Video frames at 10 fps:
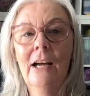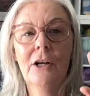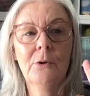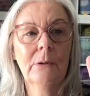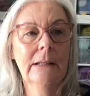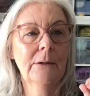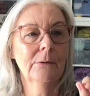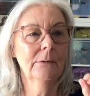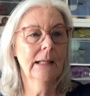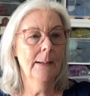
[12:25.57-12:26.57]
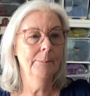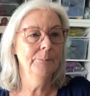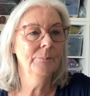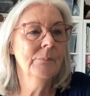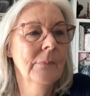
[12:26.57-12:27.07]
I took a little,
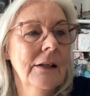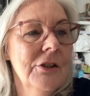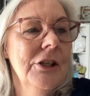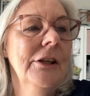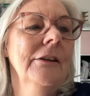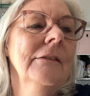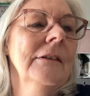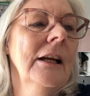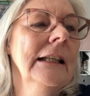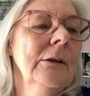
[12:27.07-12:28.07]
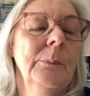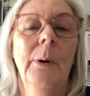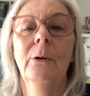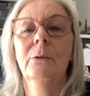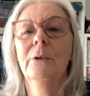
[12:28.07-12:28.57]
I'll show you, like little
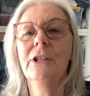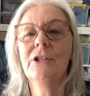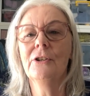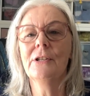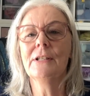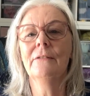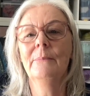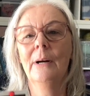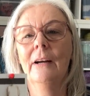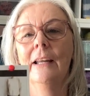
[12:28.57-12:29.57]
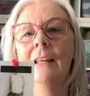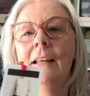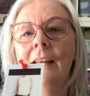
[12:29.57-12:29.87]
Polaroid shots of my